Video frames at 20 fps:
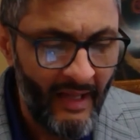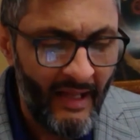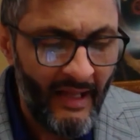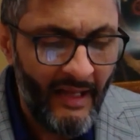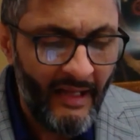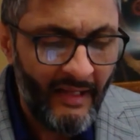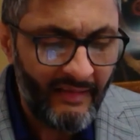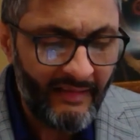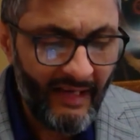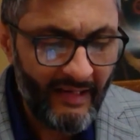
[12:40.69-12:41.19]

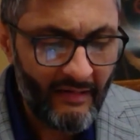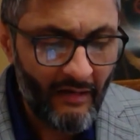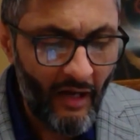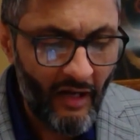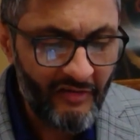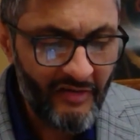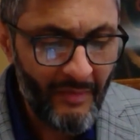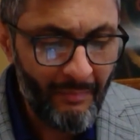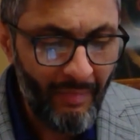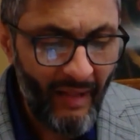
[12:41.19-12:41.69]

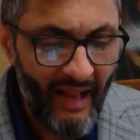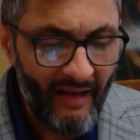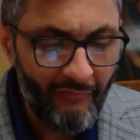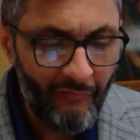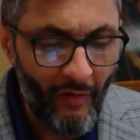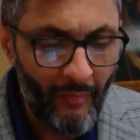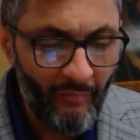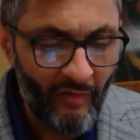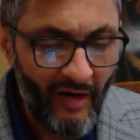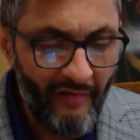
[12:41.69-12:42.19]
Technology
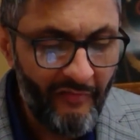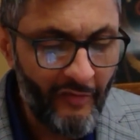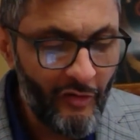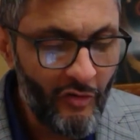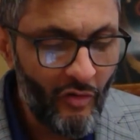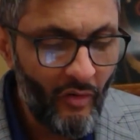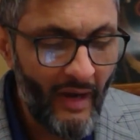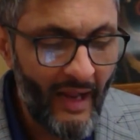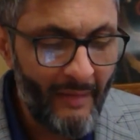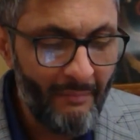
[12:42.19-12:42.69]
platform
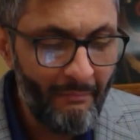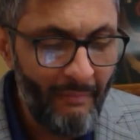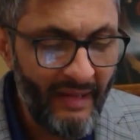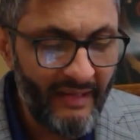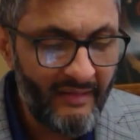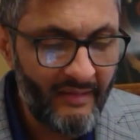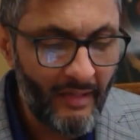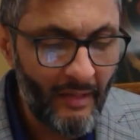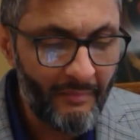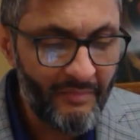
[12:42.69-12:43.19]
revenue and
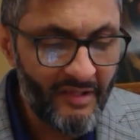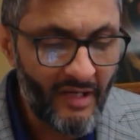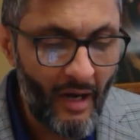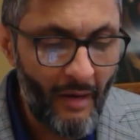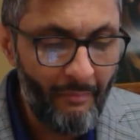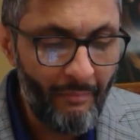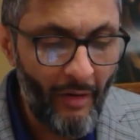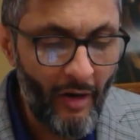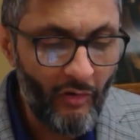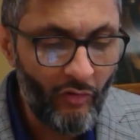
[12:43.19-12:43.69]
midterms
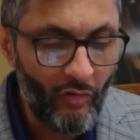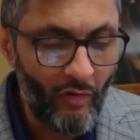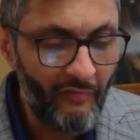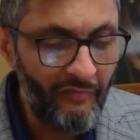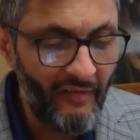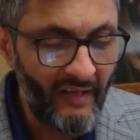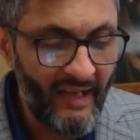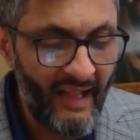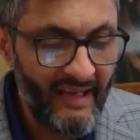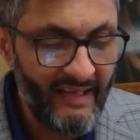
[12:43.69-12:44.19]
compound growth for
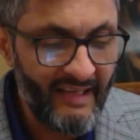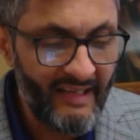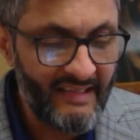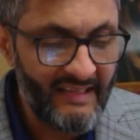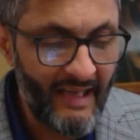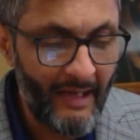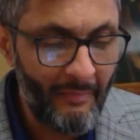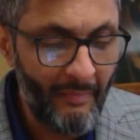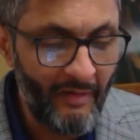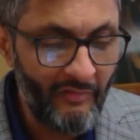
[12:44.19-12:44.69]
lending
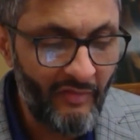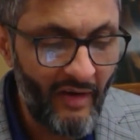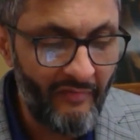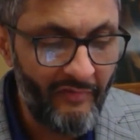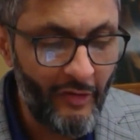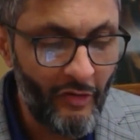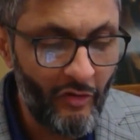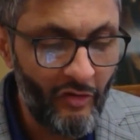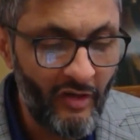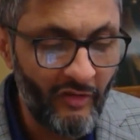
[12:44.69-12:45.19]
segment
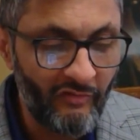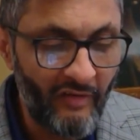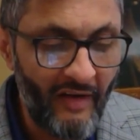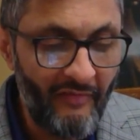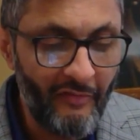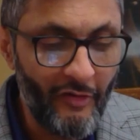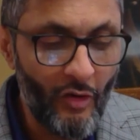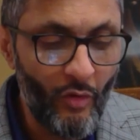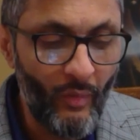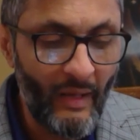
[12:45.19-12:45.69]
revenue. The
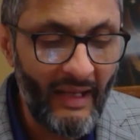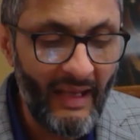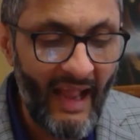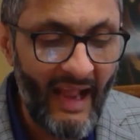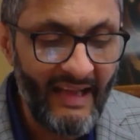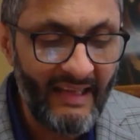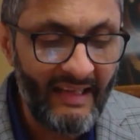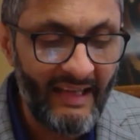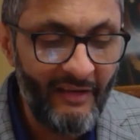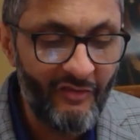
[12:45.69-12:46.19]
revenue will
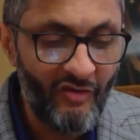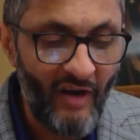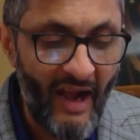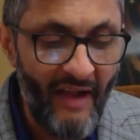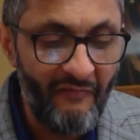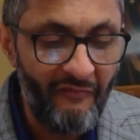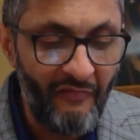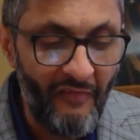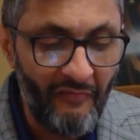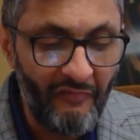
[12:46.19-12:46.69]
likely
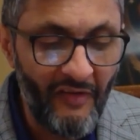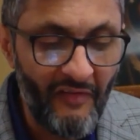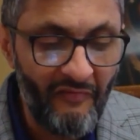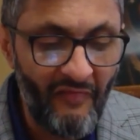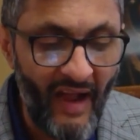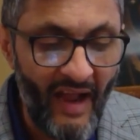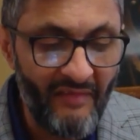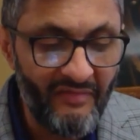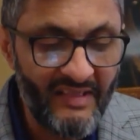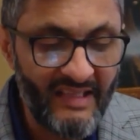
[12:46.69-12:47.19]
drive
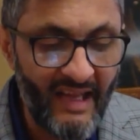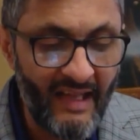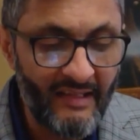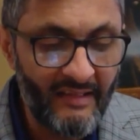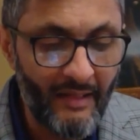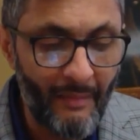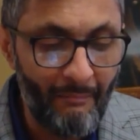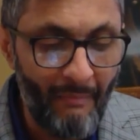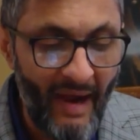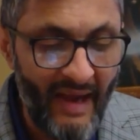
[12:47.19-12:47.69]
55 cents
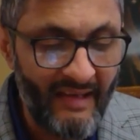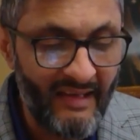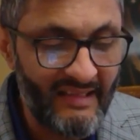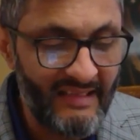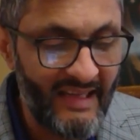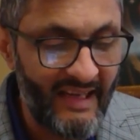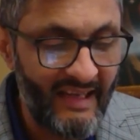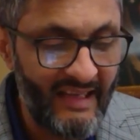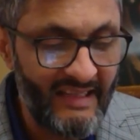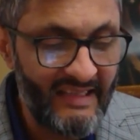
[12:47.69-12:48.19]
to minus
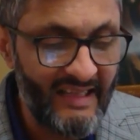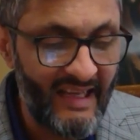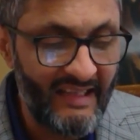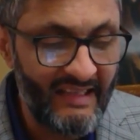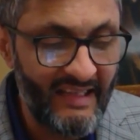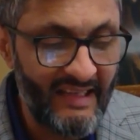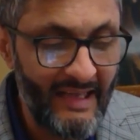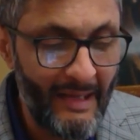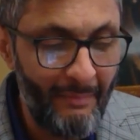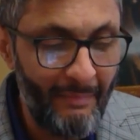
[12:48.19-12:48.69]
80 cents
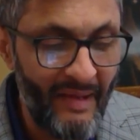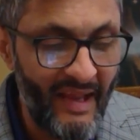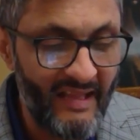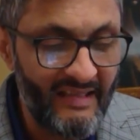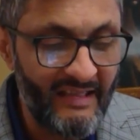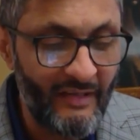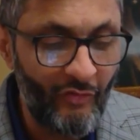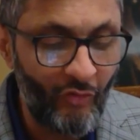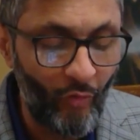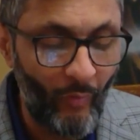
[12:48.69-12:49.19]
in EPS
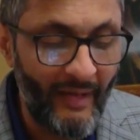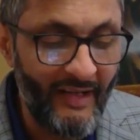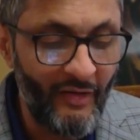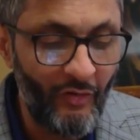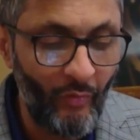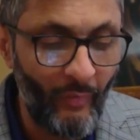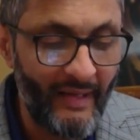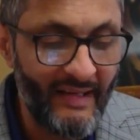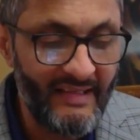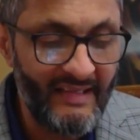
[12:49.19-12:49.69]
in
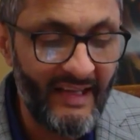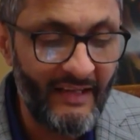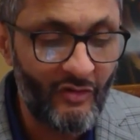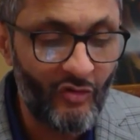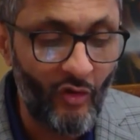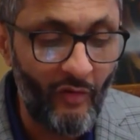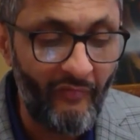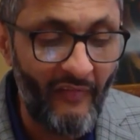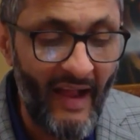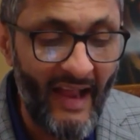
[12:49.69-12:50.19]
2026.
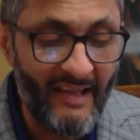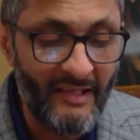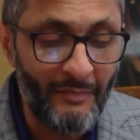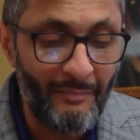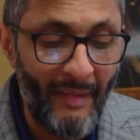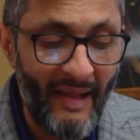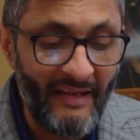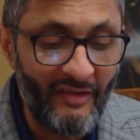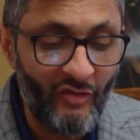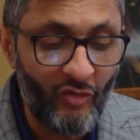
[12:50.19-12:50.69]
SoFi
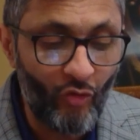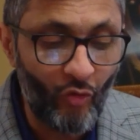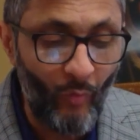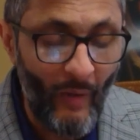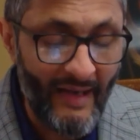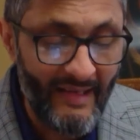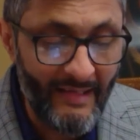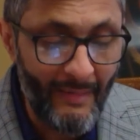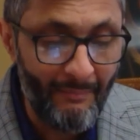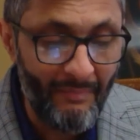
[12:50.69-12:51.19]
expects
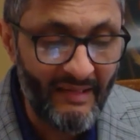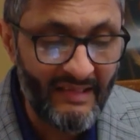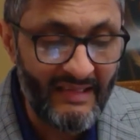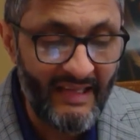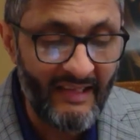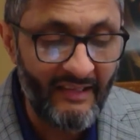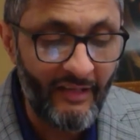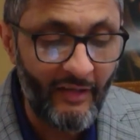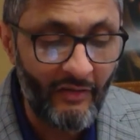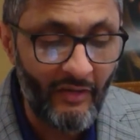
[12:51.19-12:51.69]
20% to